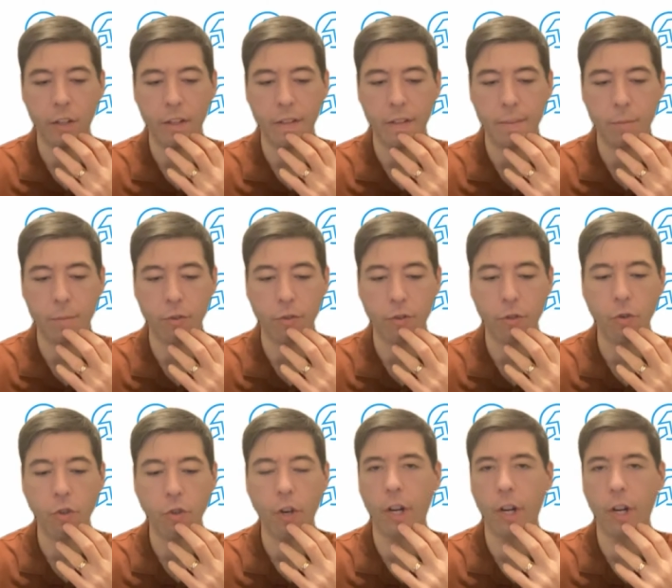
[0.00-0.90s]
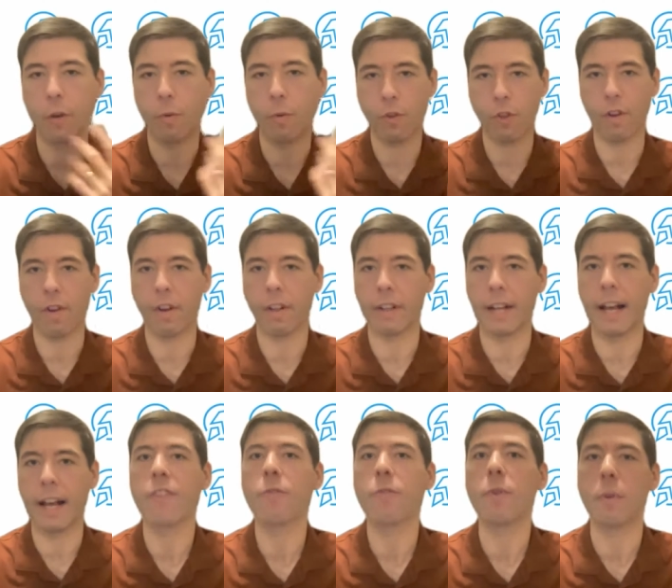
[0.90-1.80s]
some student art you were sharing
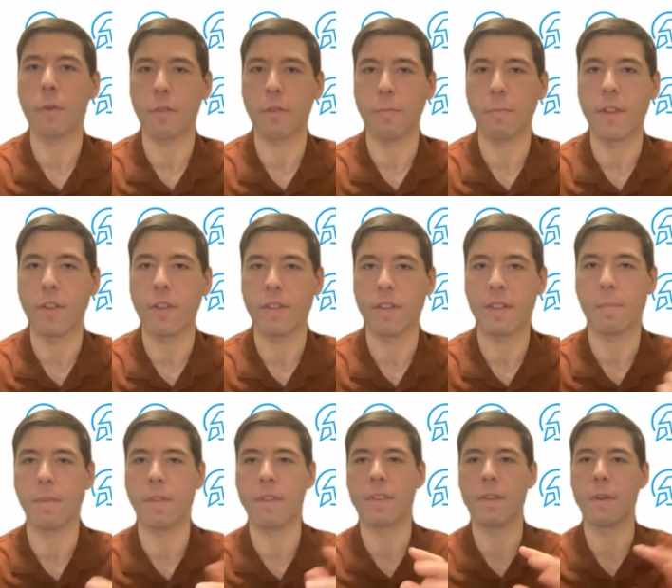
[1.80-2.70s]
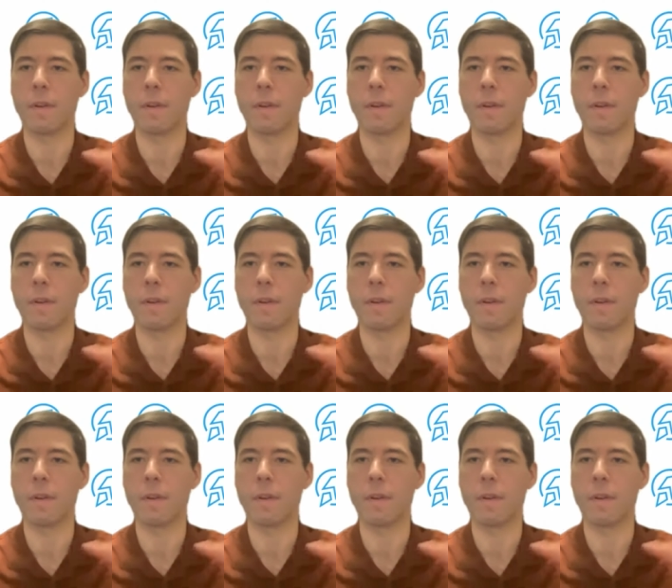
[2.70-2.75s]
last week with me. Just some of this.